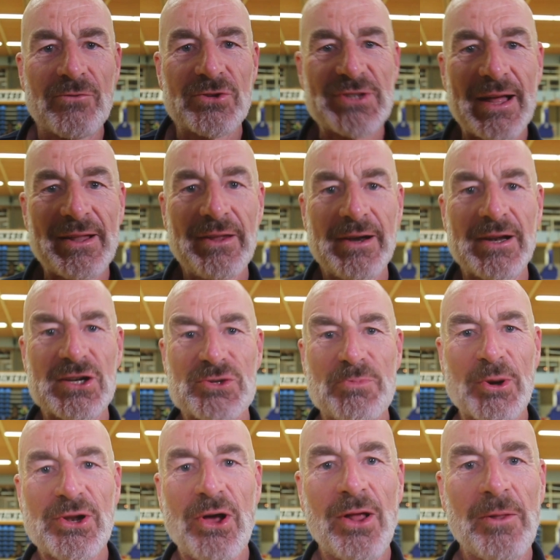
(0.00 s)
staan hier in de
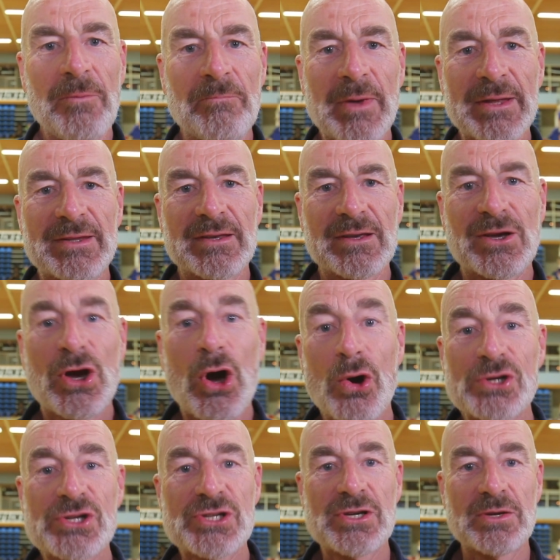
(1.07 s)
sporthal met
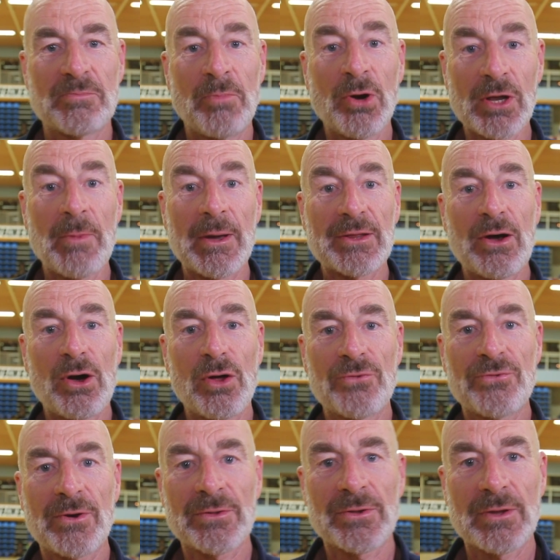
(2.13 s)
coach MollyLOL
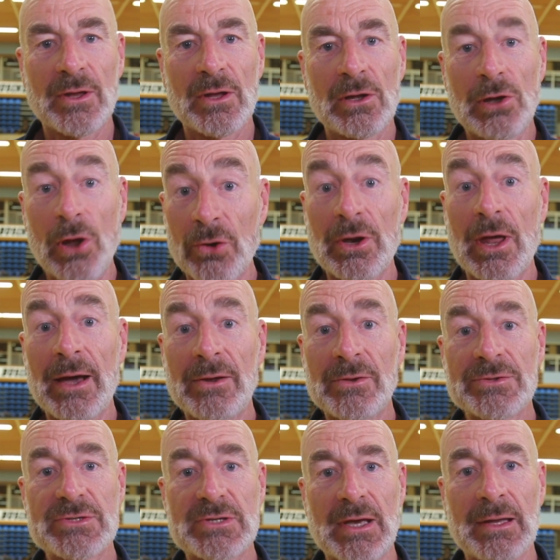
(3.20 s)
van Lone
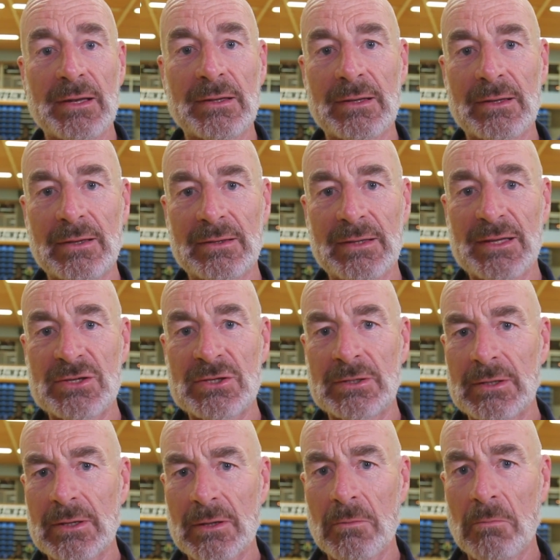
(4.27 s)
Lions. En dit is een
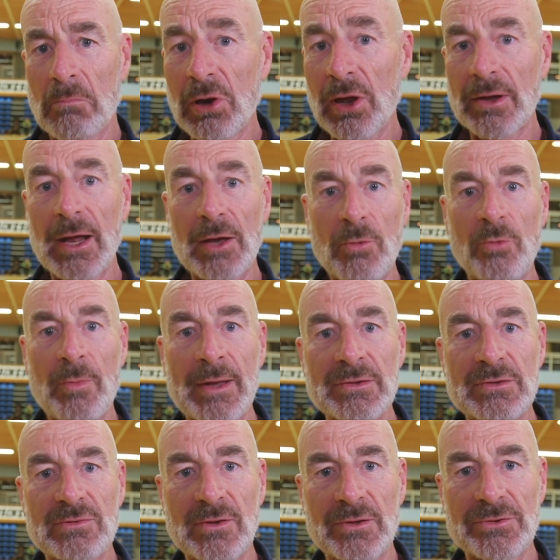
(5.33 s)
belangrijk
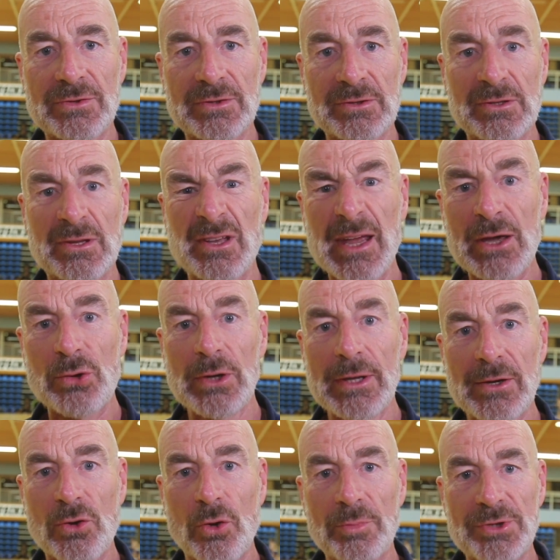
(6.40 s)
moment, want de
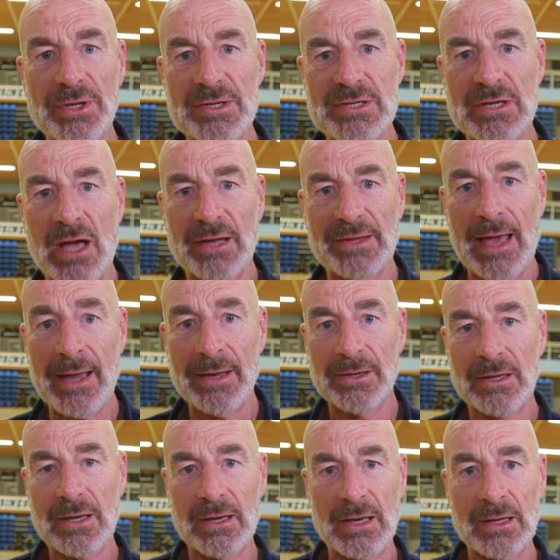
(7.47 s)
reguliere competitie gaat
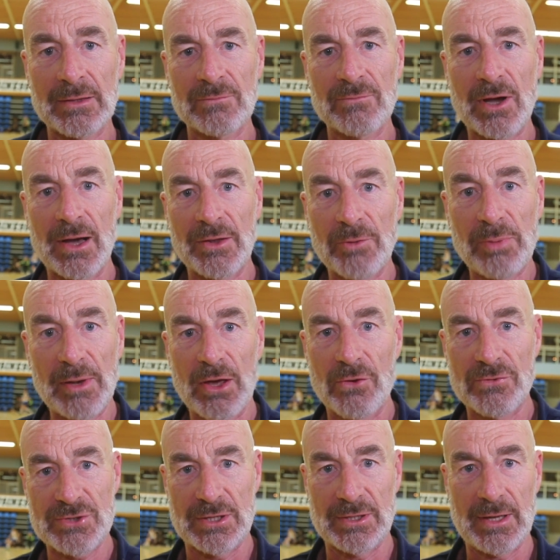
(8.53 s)
eindigen en we gaan de
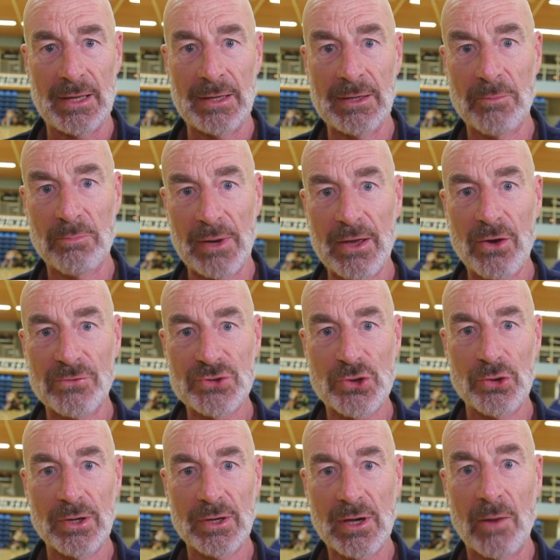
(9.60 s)
play-offs in. En in de play-offs kun
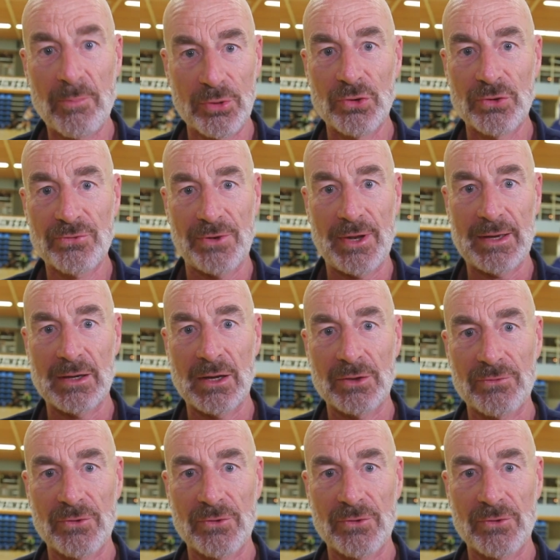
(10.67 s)
je kampioen van Nederland